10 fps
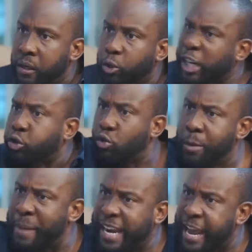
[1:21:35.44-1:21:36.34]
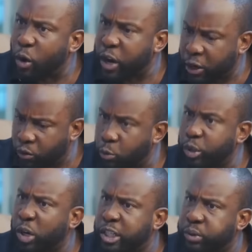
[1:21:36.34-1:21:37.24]
You tried to ruin my life. What kind of
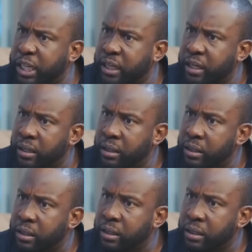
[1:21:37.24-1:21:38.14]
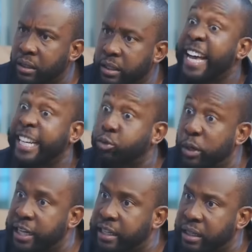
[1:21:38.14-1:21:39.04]
rubbish choice, really? Yes,
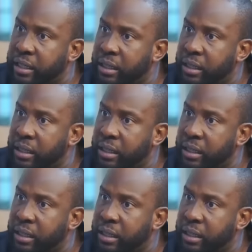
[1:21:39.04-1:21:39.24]
really.